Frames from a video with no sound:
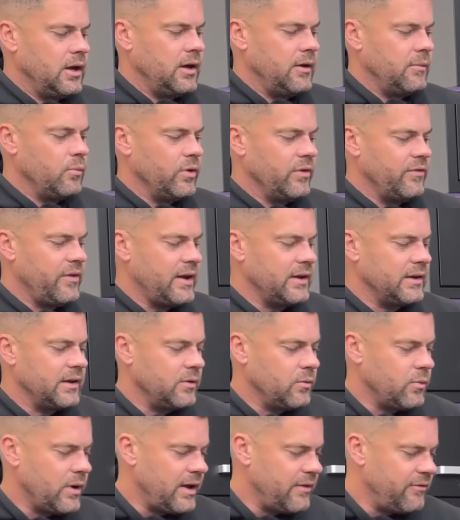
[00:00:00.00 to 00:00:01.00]
we've had
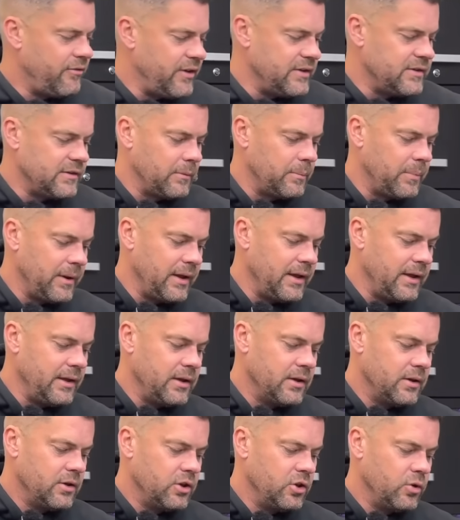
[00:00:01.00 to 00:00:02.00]
it where visibly
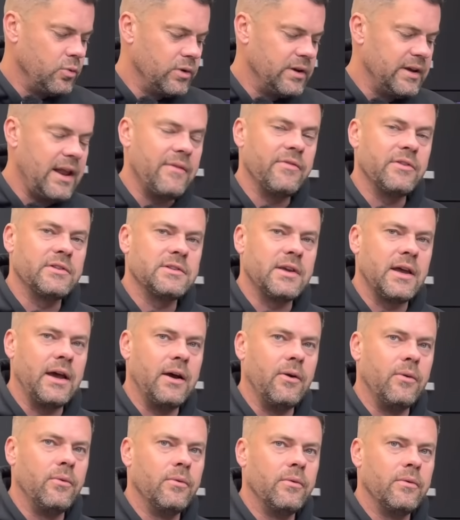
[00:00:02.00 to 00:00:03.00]
you would never
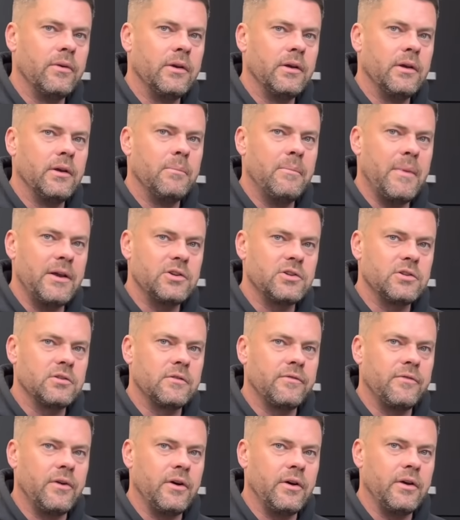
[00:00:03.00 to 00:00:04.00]
tell. Measures
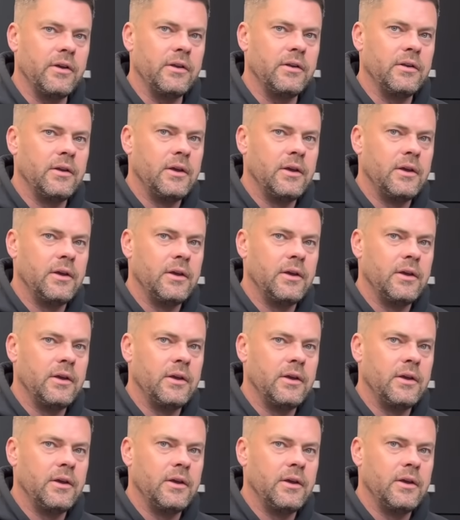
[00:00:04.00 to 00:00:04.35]
fine,